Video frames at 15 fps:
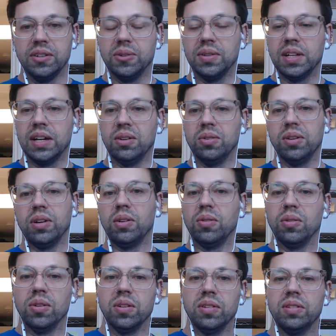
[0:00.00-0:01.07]
Jolla, or
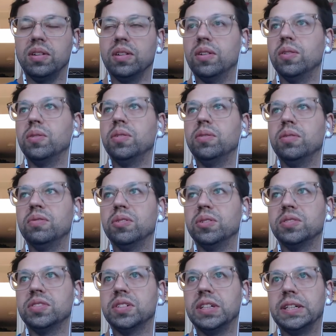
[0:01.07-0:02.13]

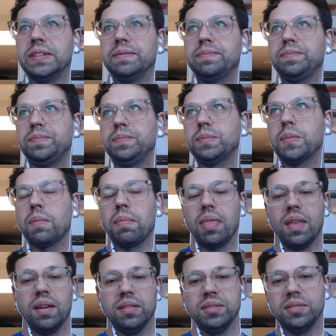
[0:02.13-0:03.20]
university,
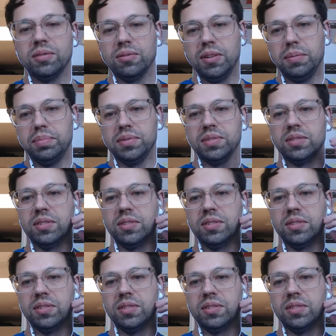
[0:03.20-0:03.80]
Scripps or